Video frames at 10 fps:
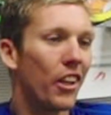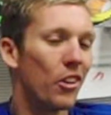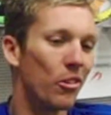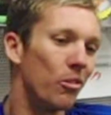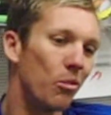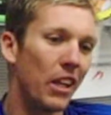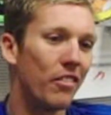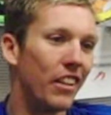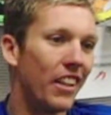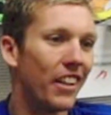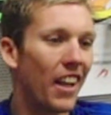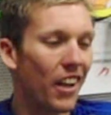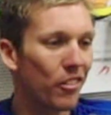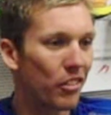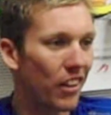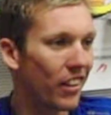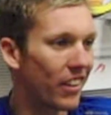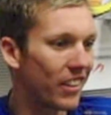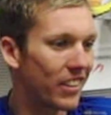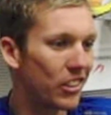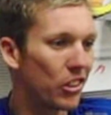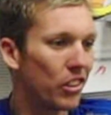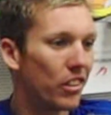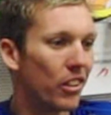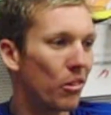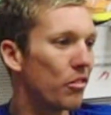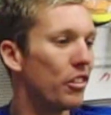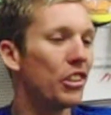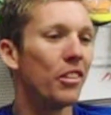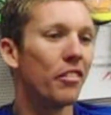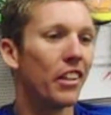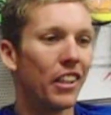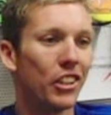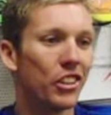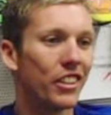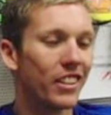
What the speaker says: you're weaving in and out of little fishing villages,